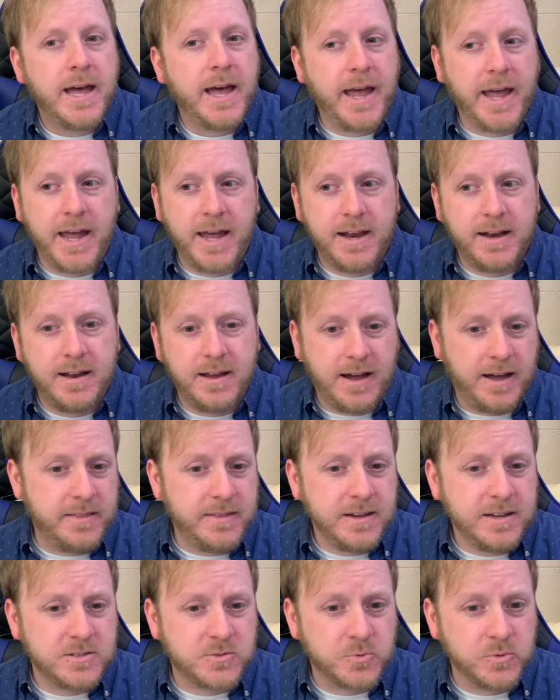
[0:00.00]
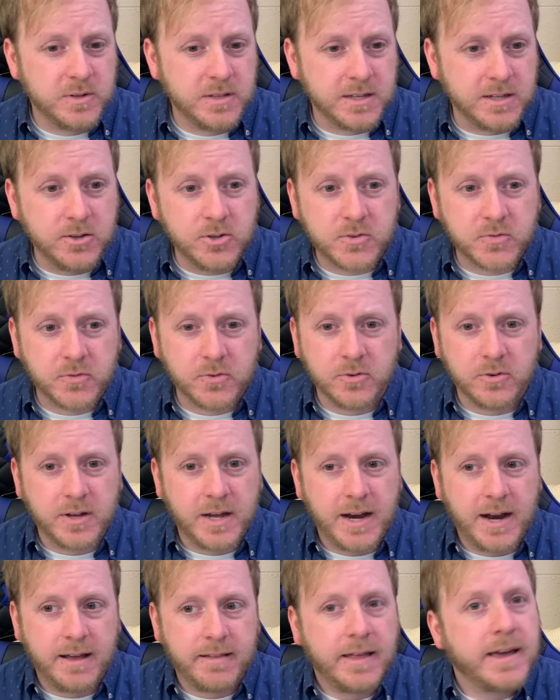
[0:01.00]
and I think it's really useful and
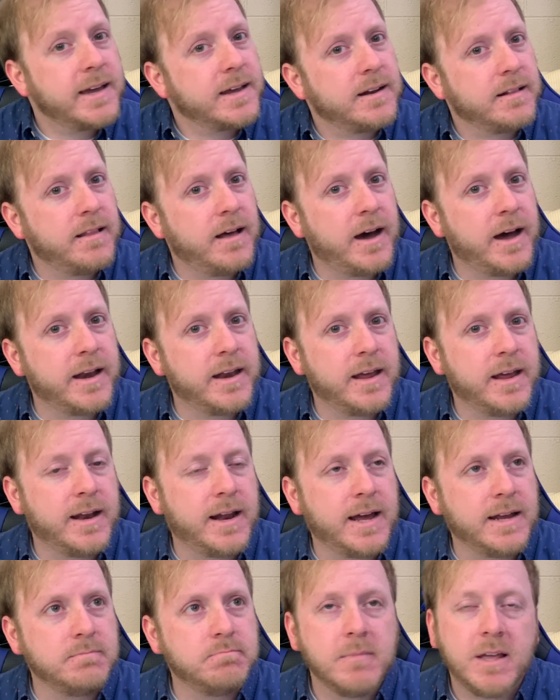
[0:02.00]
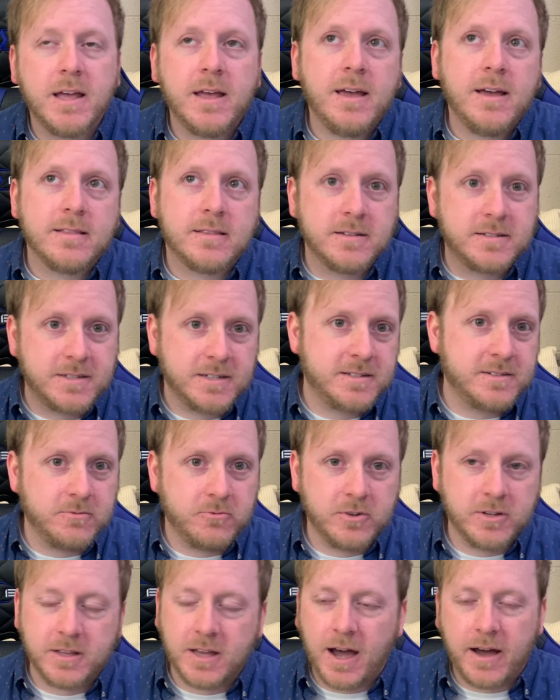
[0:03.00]
I like it a lot. And this isn't
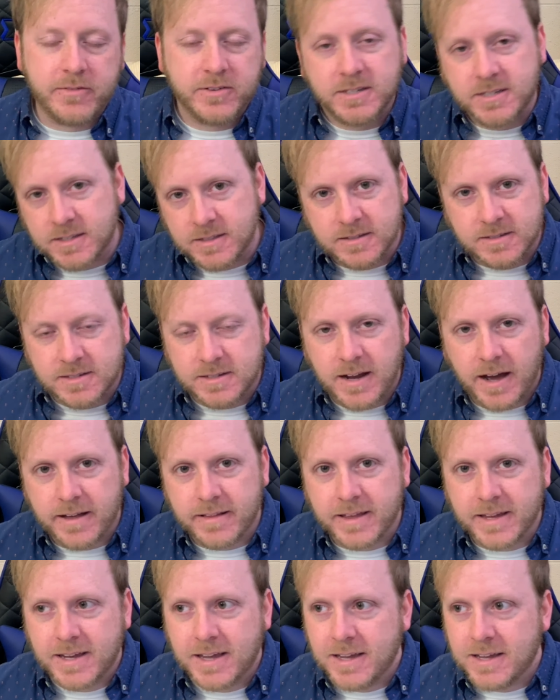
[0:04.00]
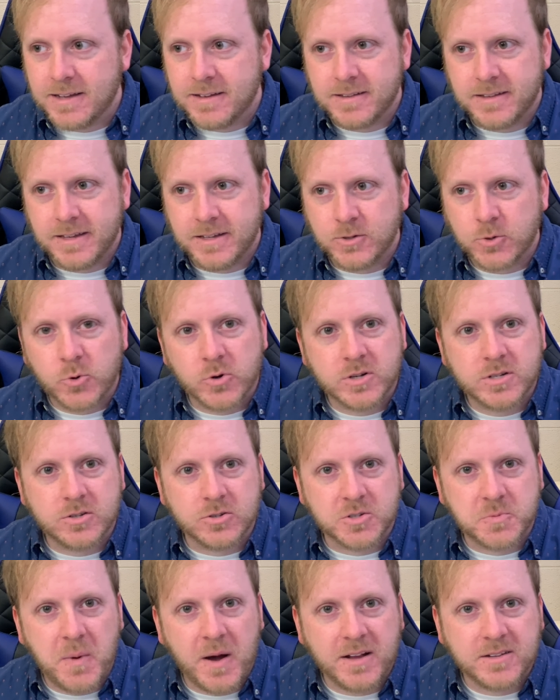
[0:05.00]
really, obviously this is not like endorsed or
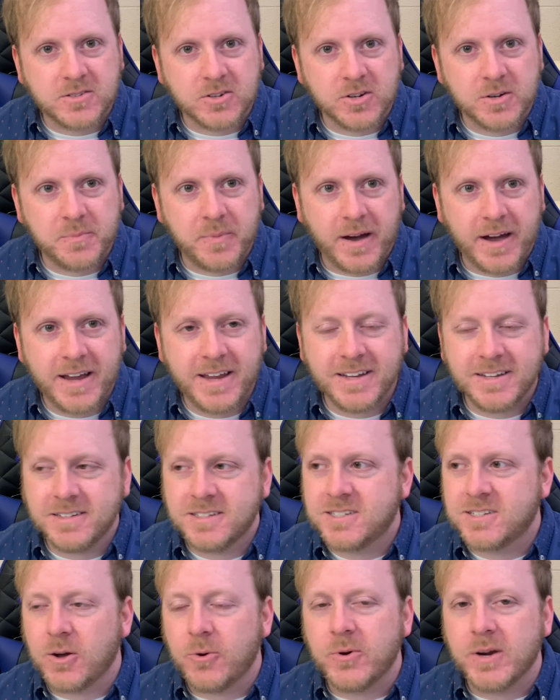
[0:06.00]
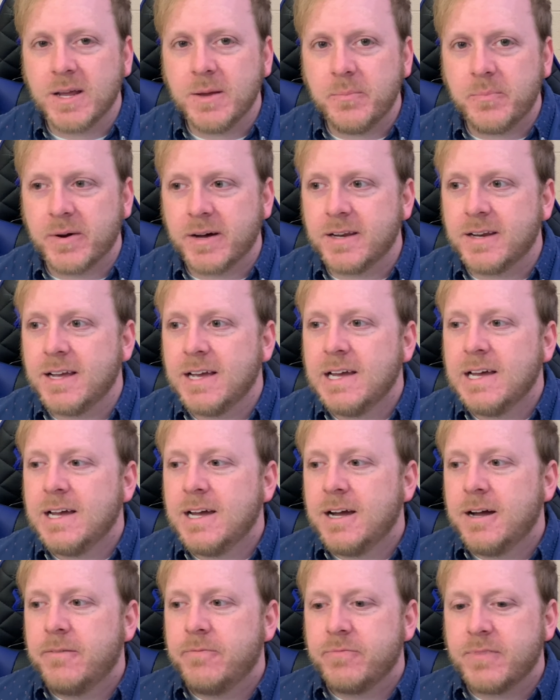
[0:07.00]
sponsored by Sony, but
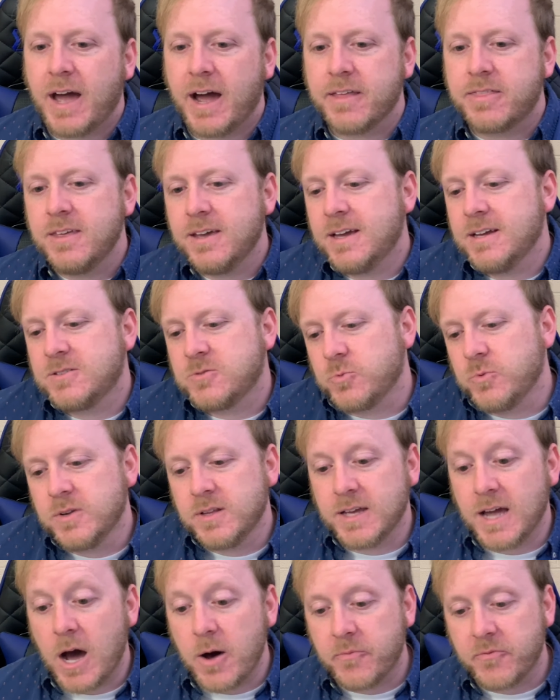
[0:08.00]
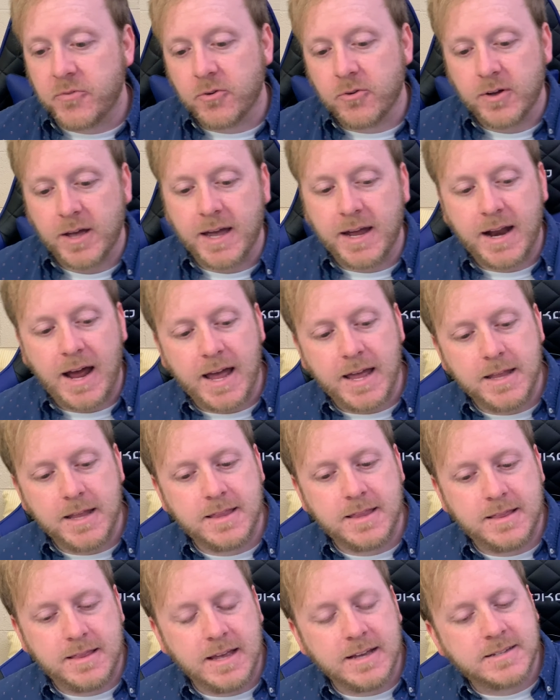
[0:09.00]
I think it's really helpful, and
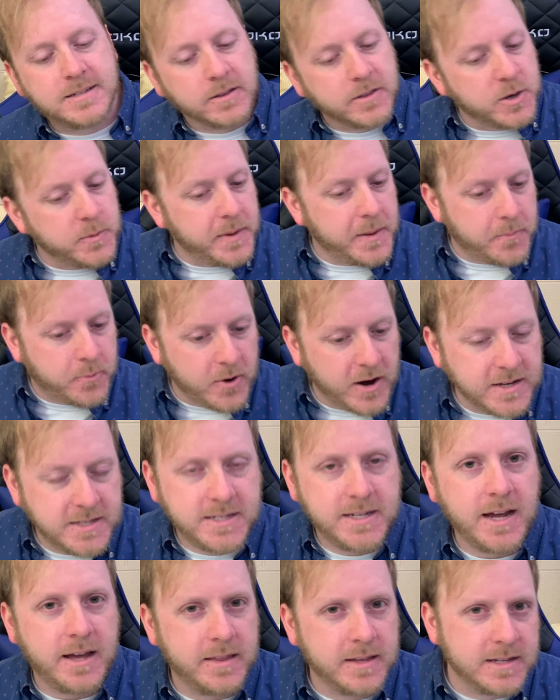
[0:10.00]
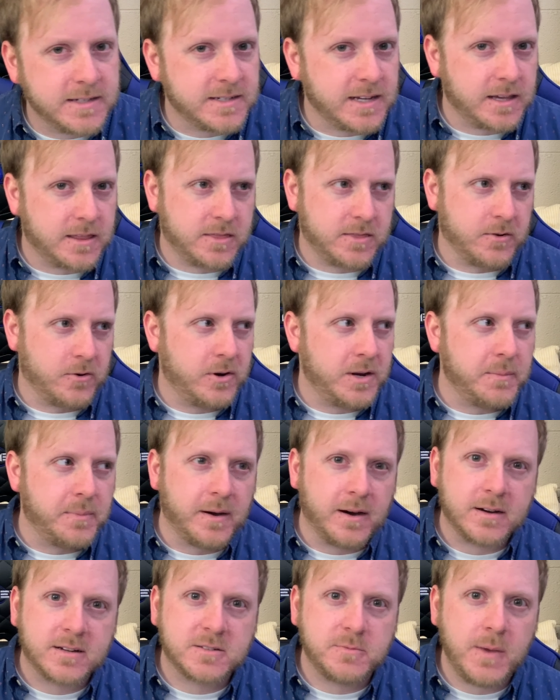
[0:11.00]
it's a little bit pricey. I think it's like
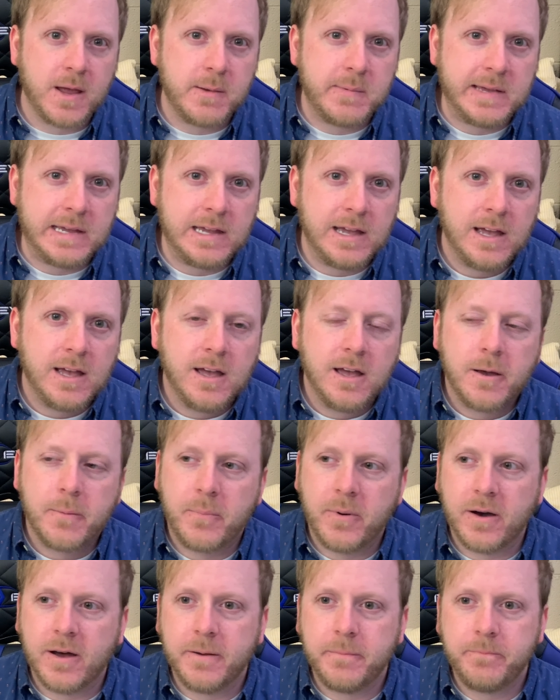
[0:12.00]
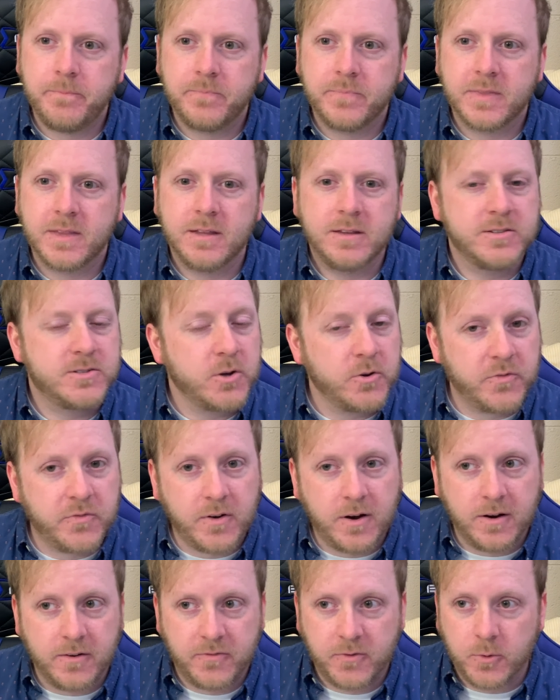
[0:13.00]
$30 maybe, but so
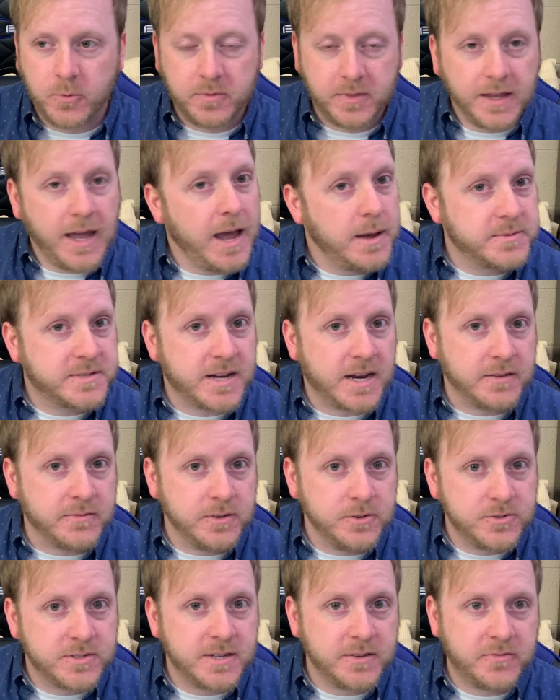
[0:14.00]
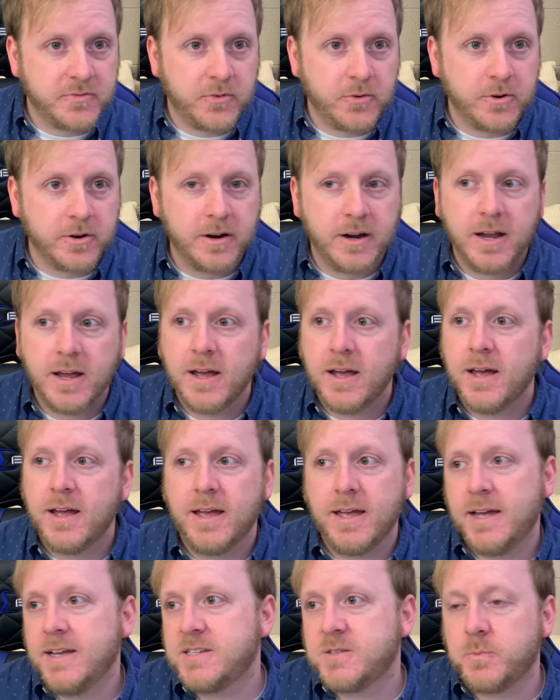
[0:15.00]
far for the games that I've used it for,
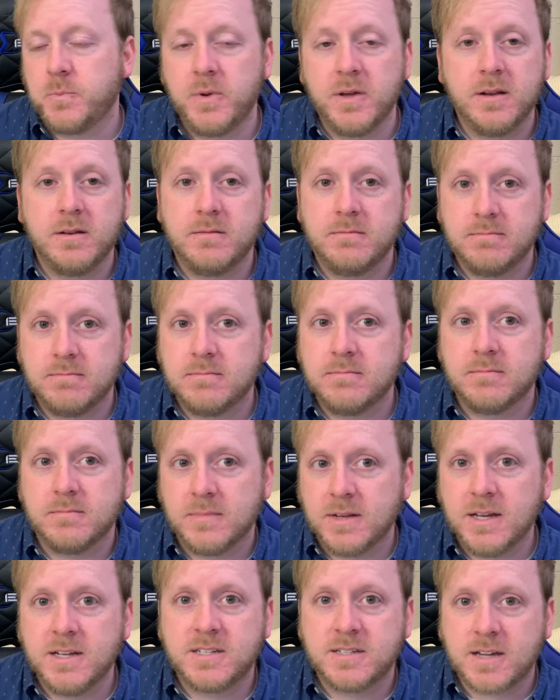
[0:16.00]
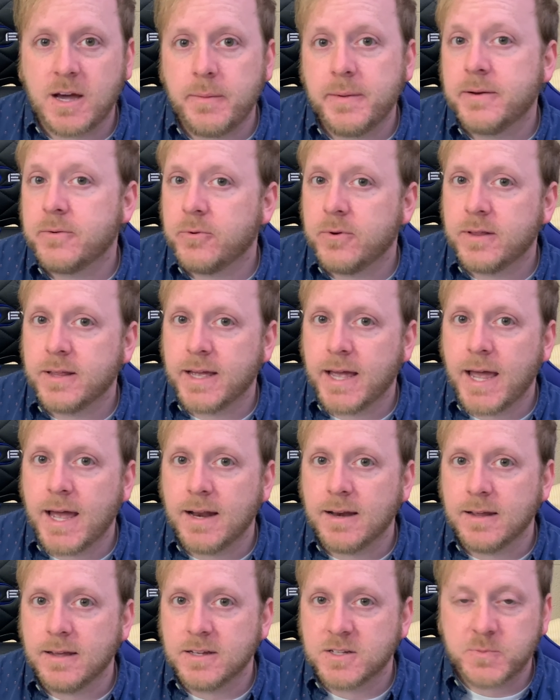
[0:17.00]
it's come in really
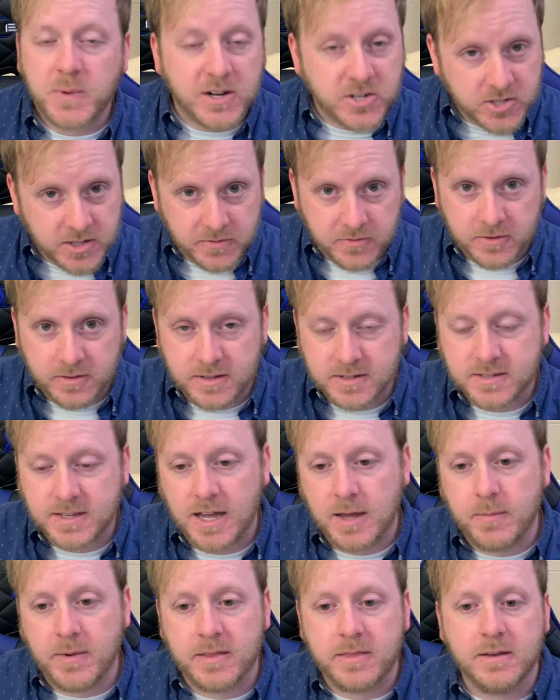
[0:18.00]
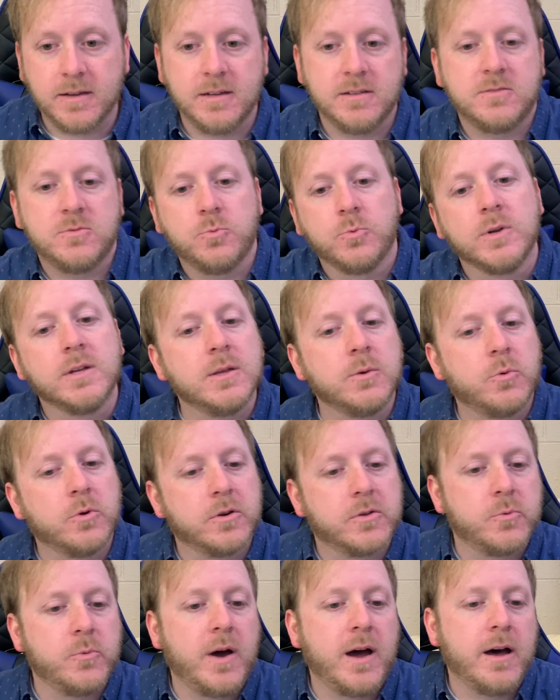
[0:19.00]
handy, especially for this game. I think it's really
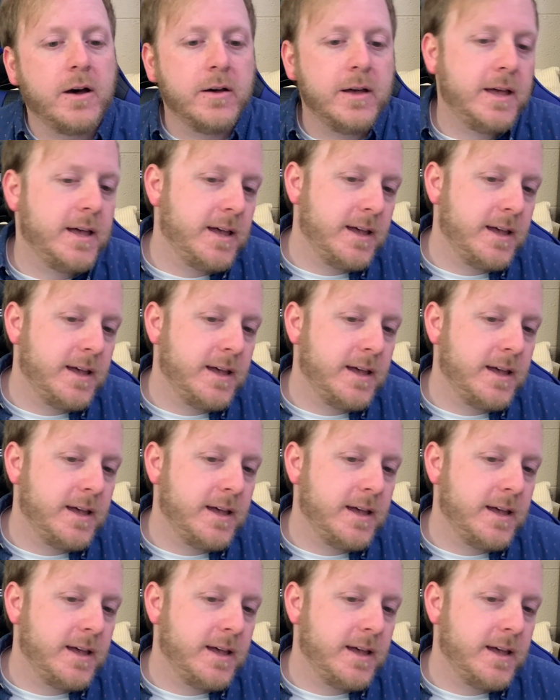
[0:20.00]
worthwhile.